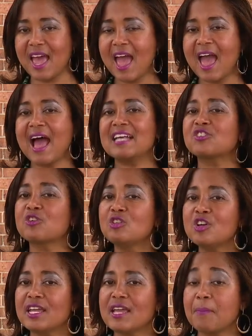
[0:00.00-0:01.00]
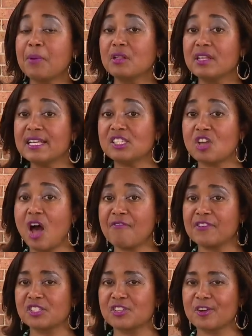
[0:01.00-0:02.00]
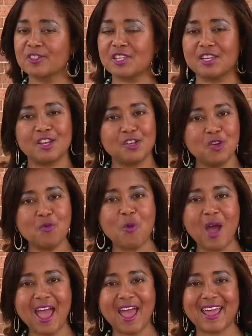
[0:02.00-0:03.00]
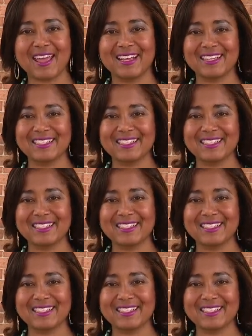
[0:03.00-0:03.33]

has her looking at police officers in a new way.